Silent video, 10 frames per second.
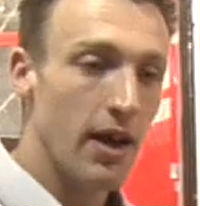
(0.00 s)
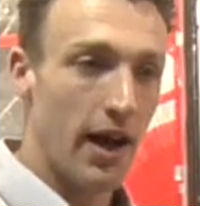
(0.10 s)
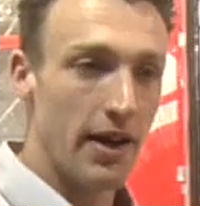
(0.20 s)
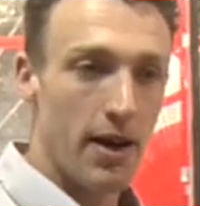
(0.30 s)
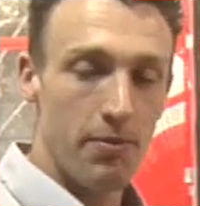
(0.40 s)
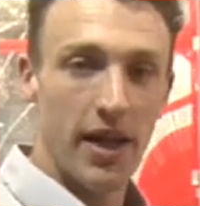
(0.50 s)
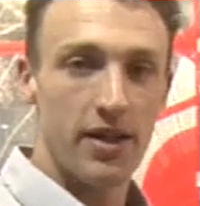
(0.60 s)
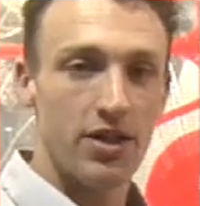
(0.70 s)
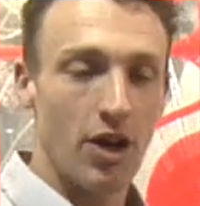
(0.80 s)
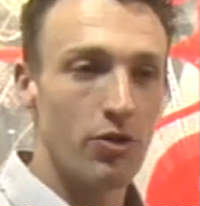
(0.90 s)
and that
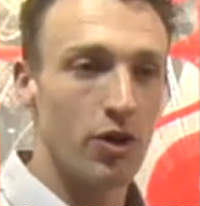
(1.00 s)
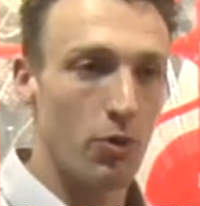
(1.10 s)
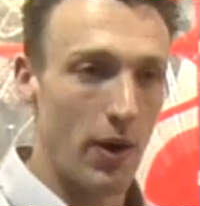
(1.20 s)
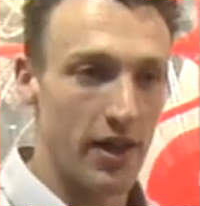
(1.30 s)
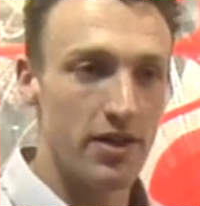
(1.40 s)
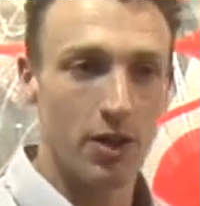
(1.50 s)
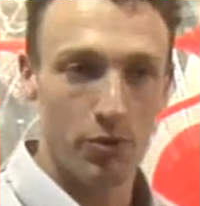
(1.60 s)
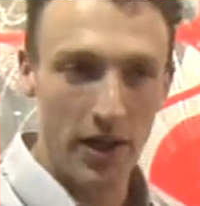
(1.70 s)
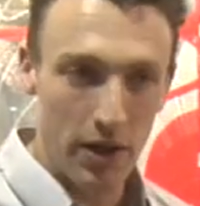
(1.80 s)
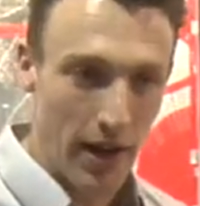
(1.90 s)
makes soak away so
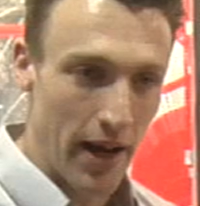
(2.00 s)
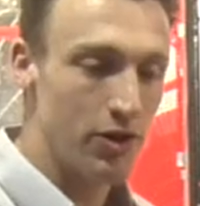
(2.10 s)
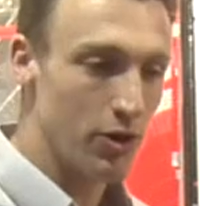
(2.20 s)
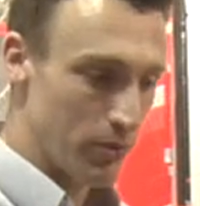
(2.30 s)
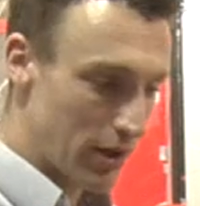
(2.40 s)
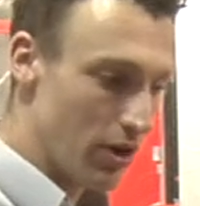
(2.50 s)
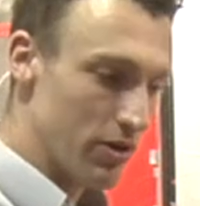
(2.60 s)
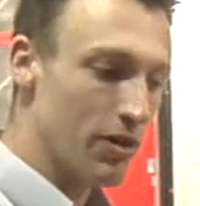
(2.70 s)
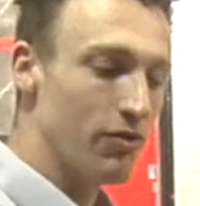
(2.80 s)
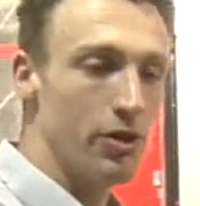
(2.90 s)
we don't end up with
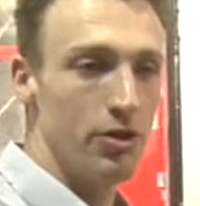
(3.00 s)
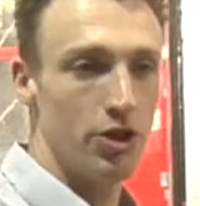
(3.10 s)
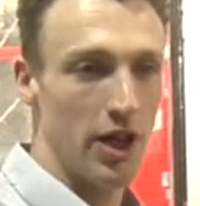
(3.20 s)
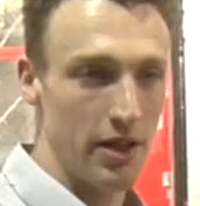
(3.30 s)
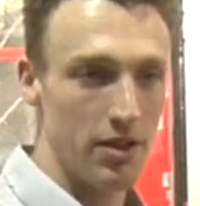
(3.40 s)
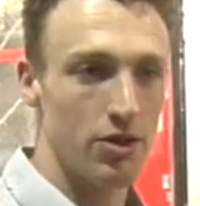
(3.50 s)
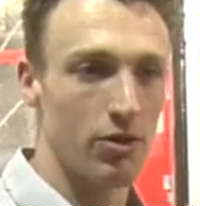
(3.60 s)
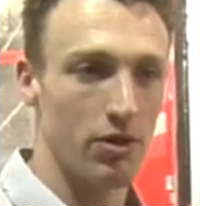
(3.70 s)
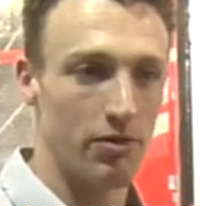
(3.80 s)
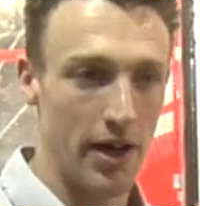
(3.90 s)
lots of loose sheets
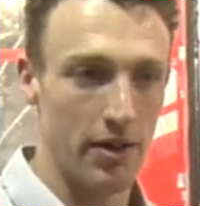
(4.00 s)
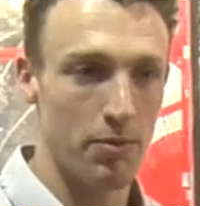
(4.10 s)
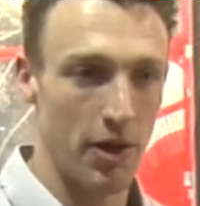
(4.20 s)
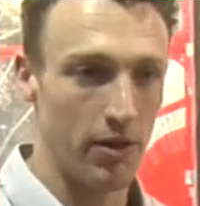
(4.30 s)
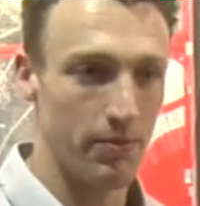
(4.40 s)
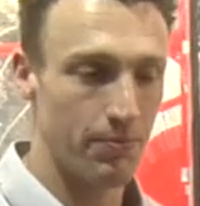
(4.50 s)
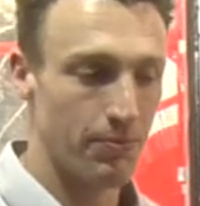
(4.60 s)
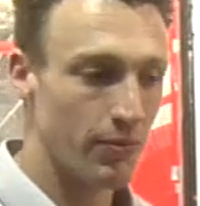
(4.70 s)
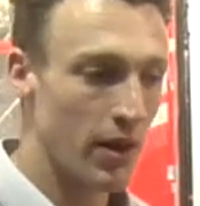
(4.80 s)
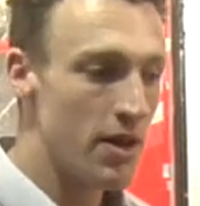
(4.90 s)
all around the boat.
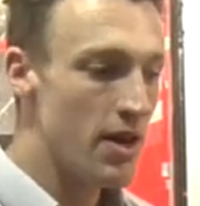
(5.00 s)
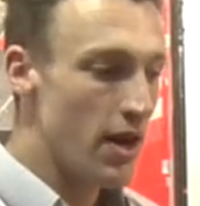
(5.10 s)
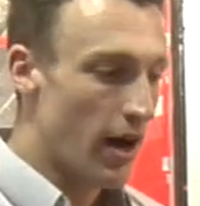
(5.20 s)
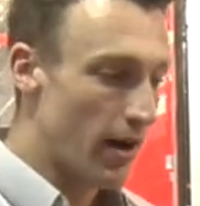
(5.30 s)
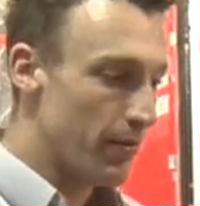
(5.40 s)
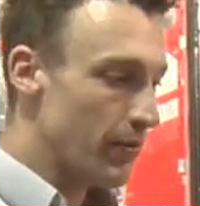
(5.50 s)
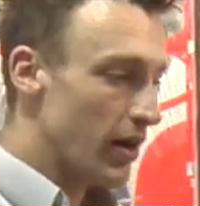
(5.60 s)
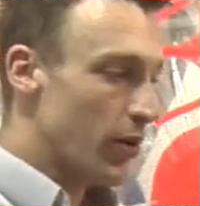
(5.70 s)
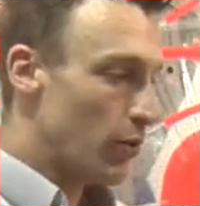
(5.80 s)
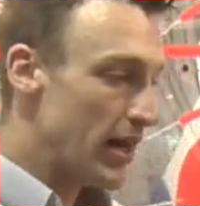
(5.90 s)

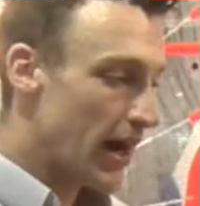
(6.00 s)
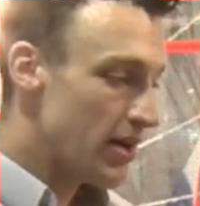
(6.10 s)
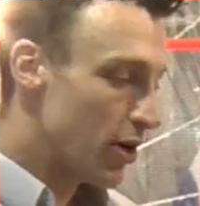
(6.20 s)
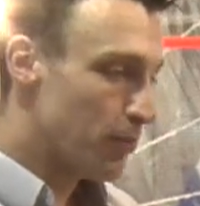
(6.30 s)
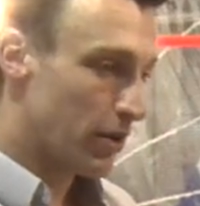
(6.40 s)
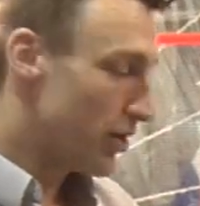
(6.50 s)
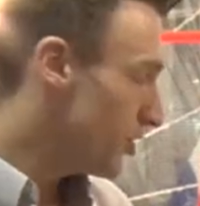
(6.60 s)
We then opened